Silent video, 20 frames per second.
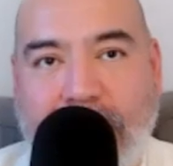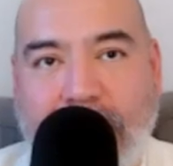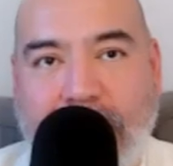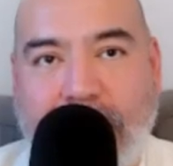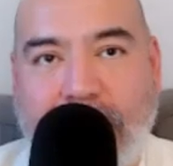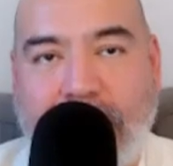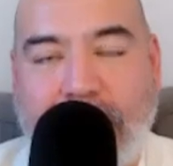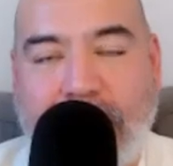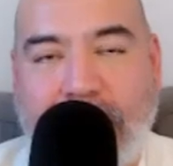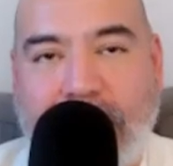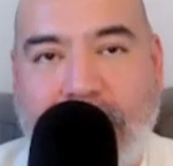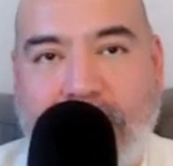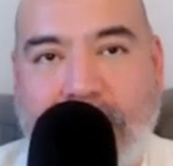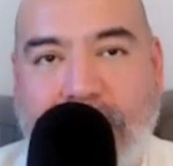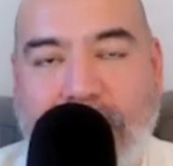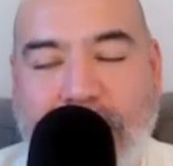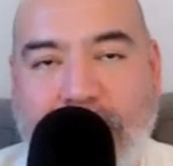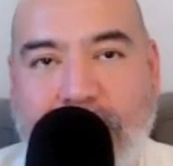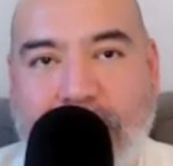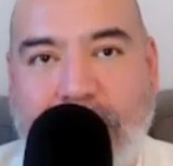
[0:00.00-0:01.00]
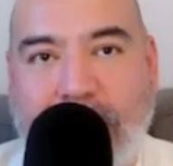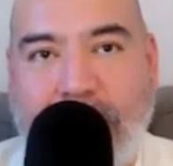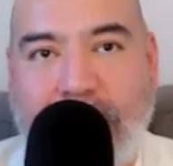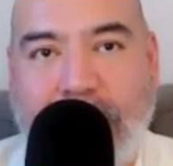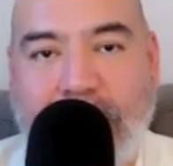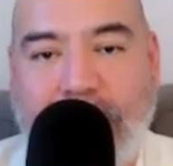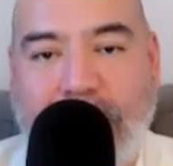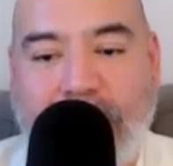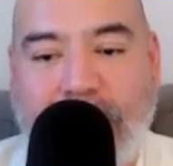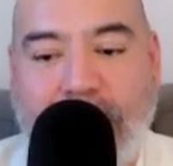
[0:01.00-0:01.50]

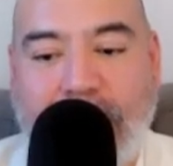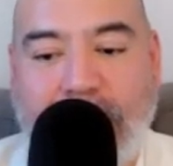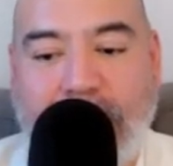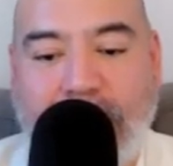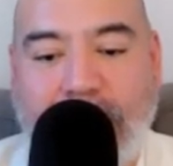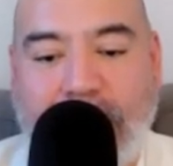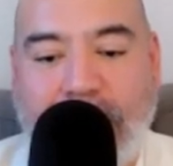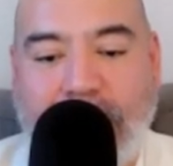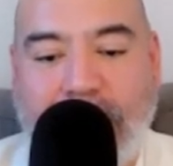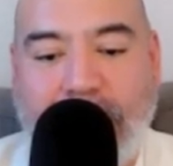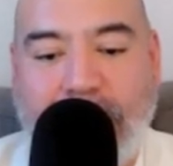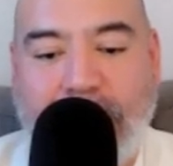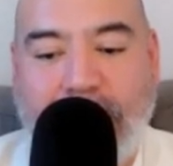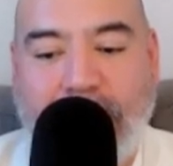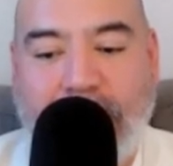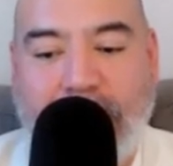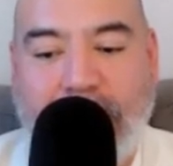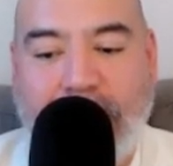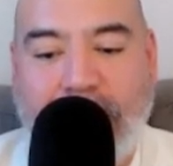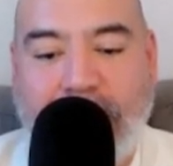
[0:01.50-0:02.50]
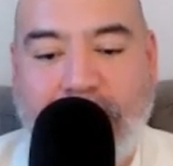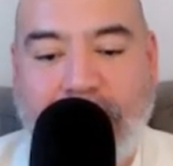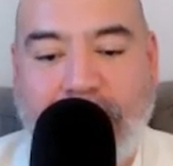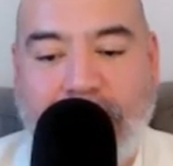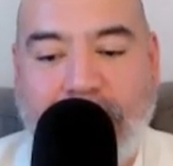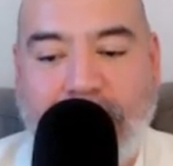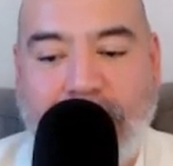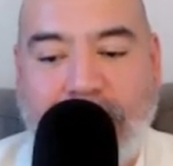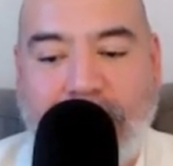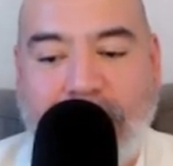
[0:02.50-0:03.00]

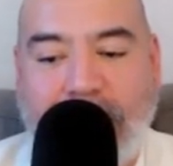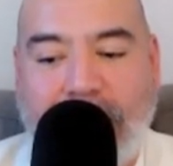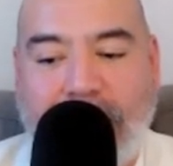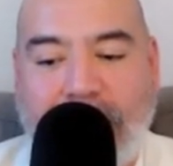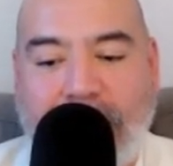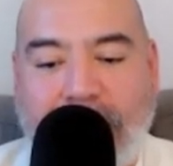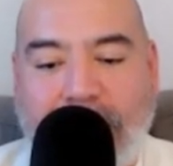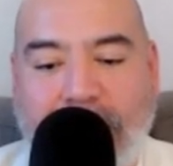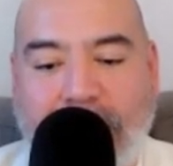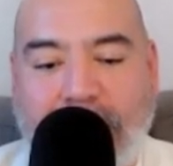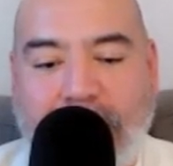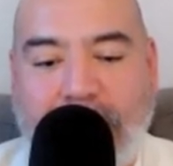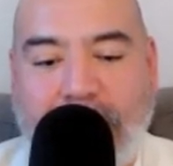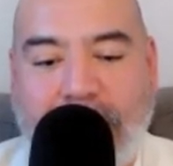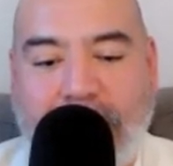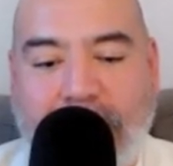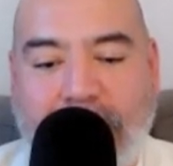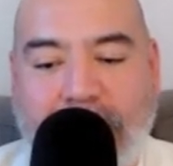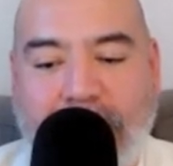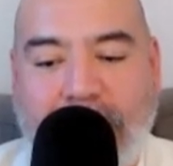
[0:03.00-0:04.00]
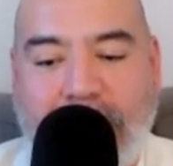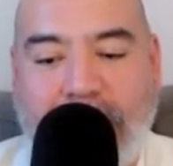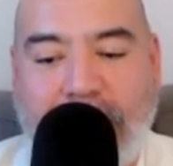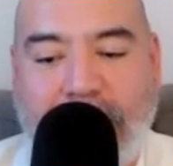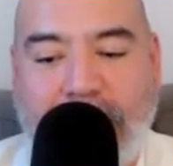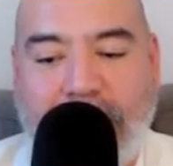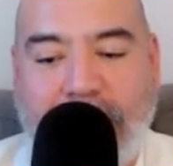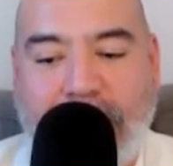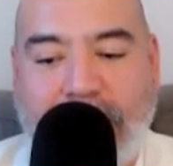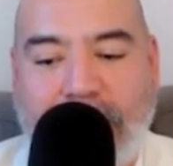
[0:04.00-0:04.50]

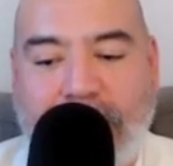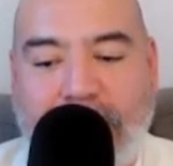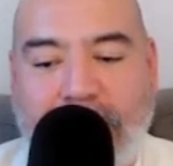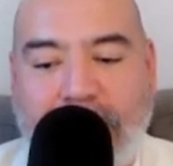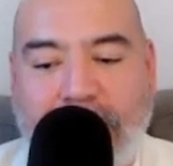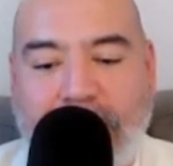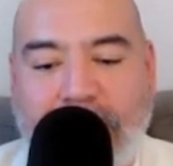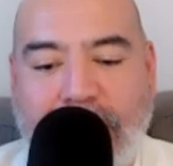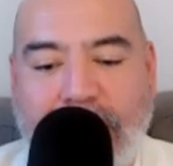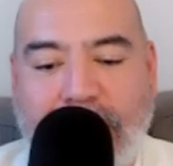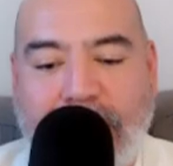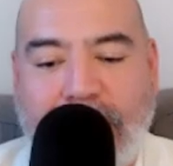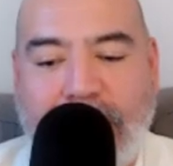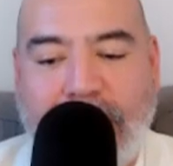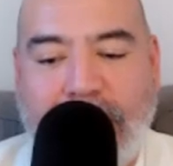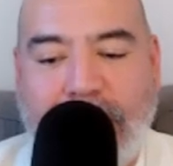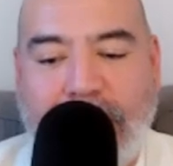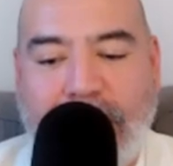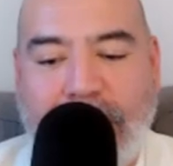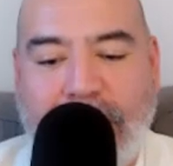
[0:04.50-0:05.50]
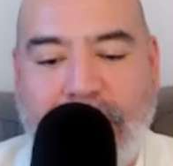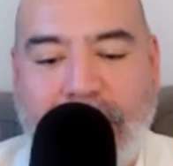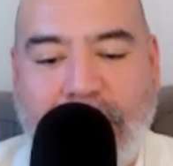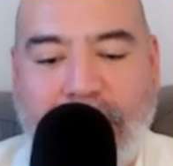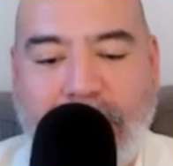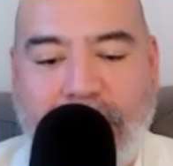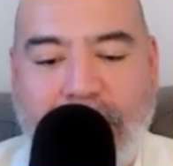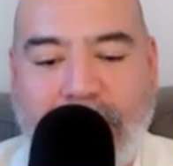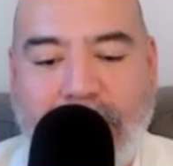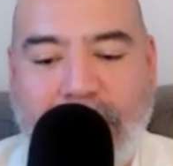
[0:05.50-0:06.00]

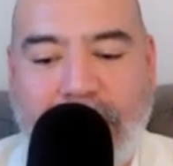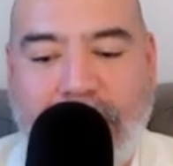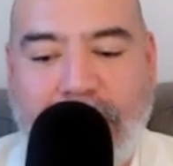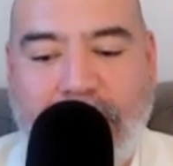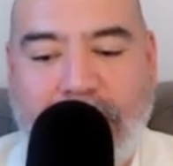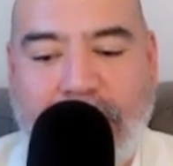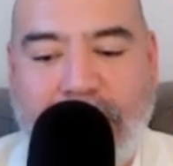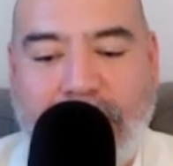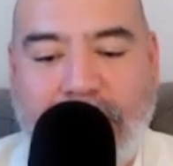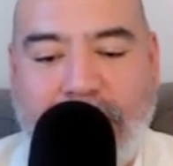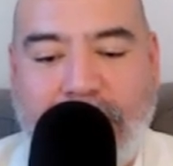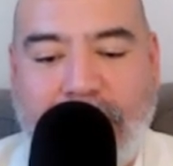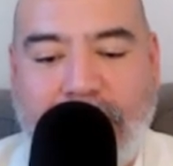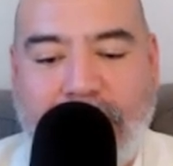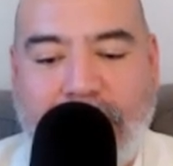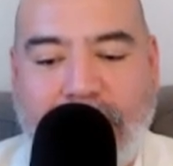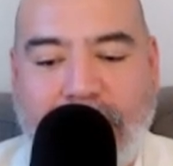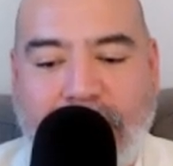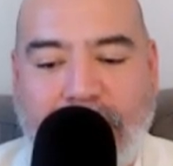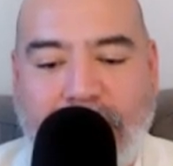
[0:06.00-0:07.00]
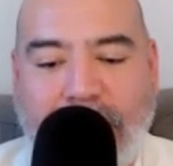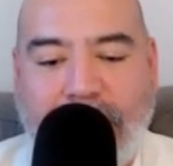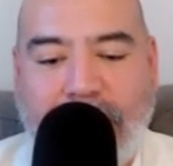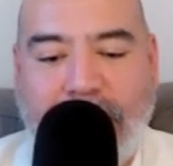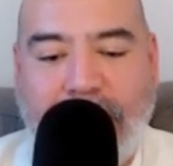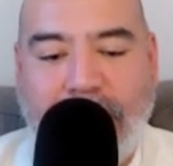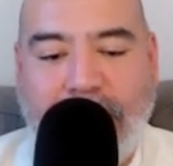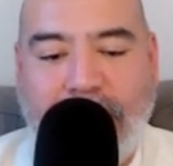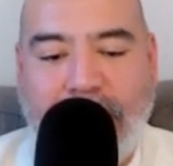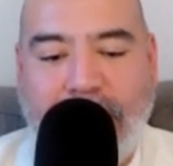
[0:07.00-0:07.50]

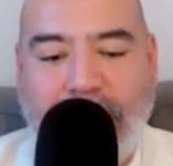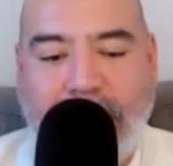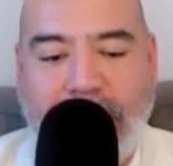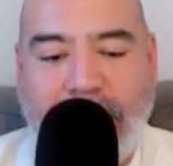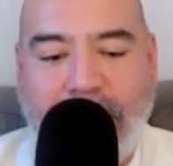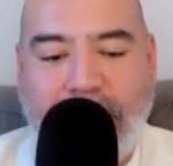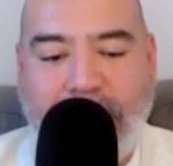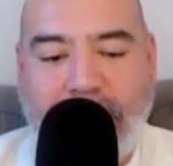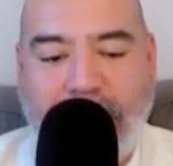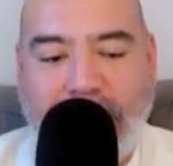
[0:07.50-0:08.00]
The person shown says nothing.